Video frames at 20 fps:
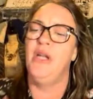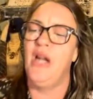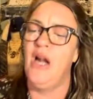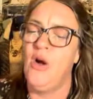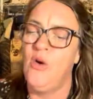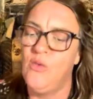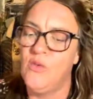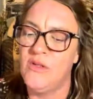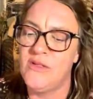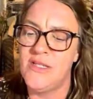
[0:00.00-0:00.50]
it
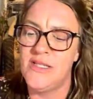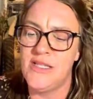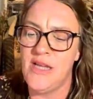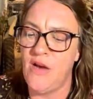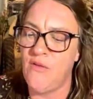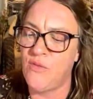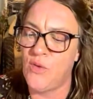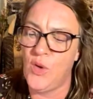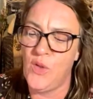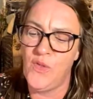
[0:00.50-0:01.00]
on with
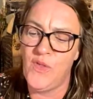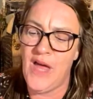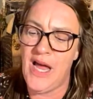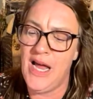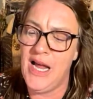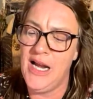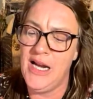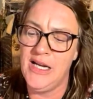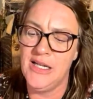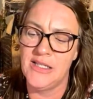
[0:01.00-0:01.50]
several
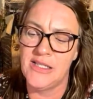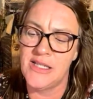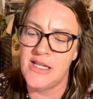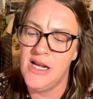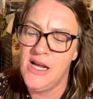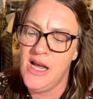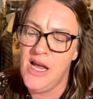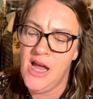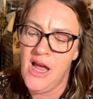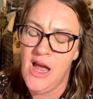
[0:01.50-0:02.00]
things,
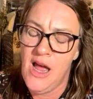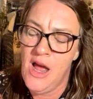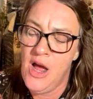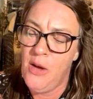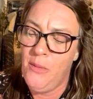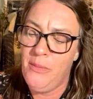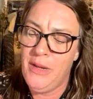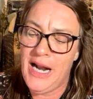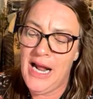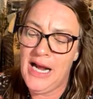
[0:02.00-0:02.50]

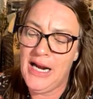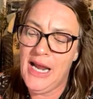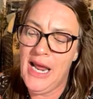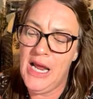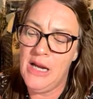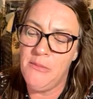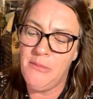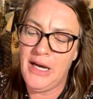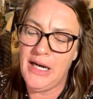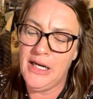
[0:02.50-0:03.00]
but I
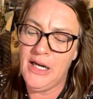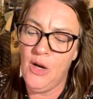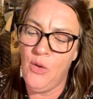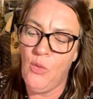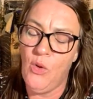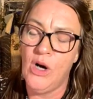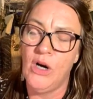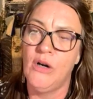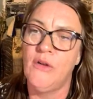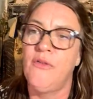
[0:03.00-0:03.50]
can't make it
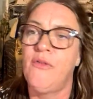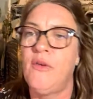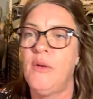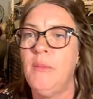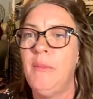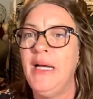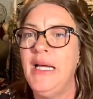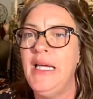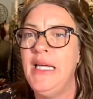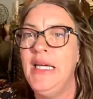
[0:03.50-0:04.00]
work for
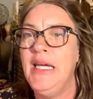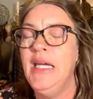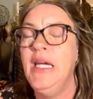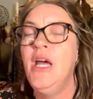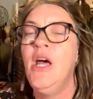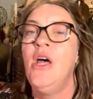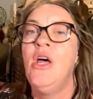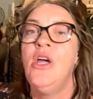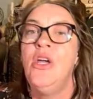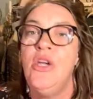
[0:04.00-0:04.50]
me.
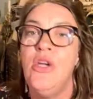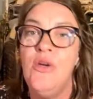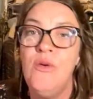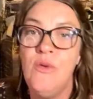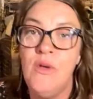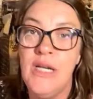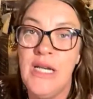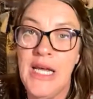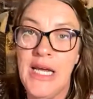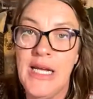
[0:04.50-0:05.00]

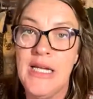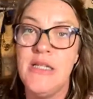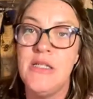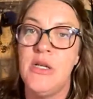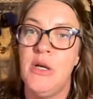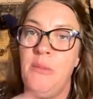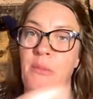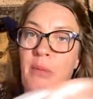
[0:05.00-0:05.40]
You need to